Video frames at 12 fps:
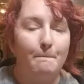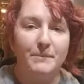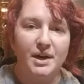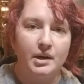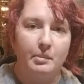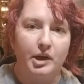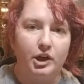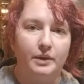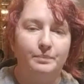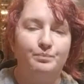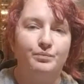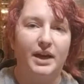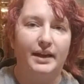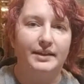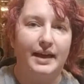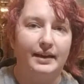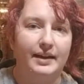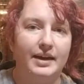peanut butter, like
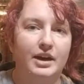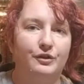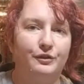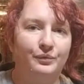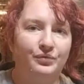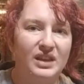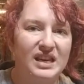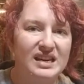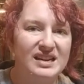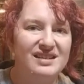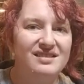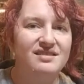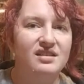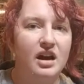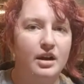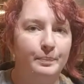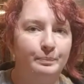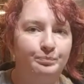that kind of,
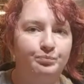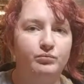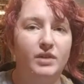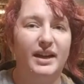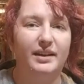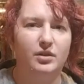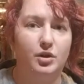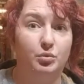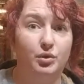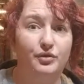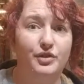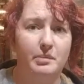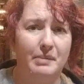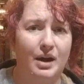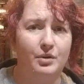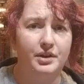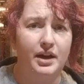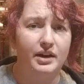like the roof of the
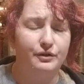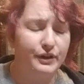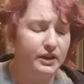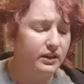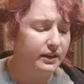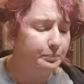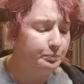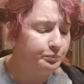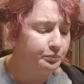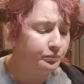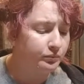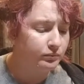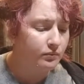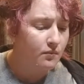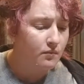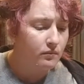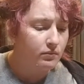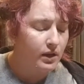mouth kind of feeling.
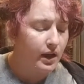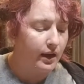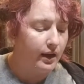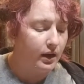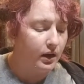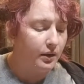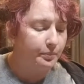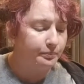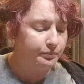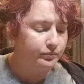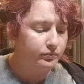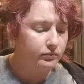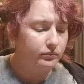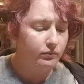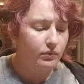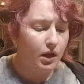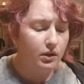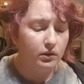
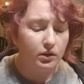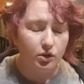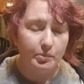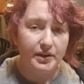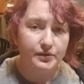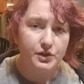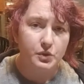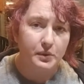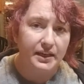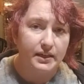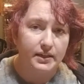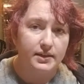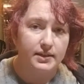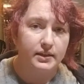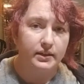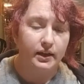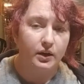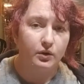A little bit of sweetness
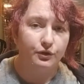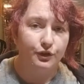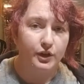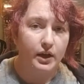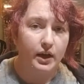in there for the